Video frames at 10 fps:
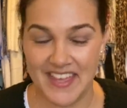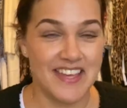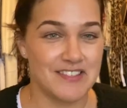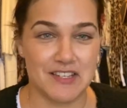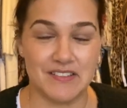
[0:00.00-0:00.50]

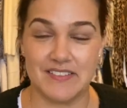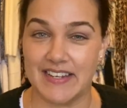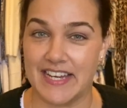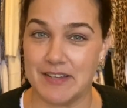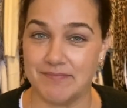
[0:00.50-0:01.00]
So,
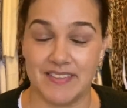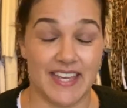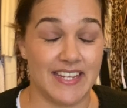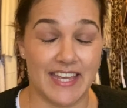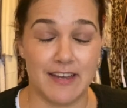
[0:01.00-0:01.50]

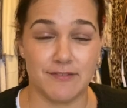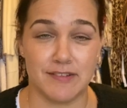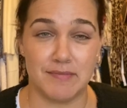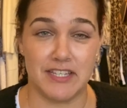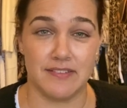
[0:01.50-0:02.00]
heading out for a
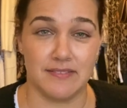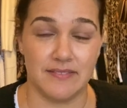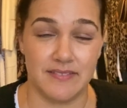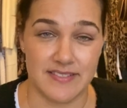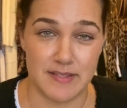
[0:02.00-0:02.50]

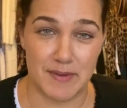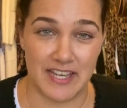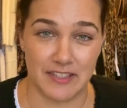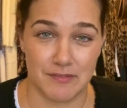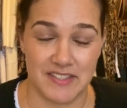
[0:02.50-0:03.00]
meal, does the
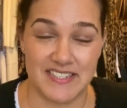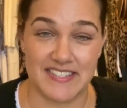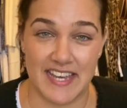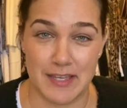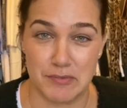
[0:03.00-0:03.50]
bag go on the
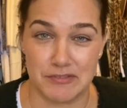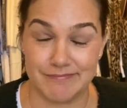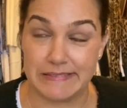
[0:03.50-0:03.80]
table?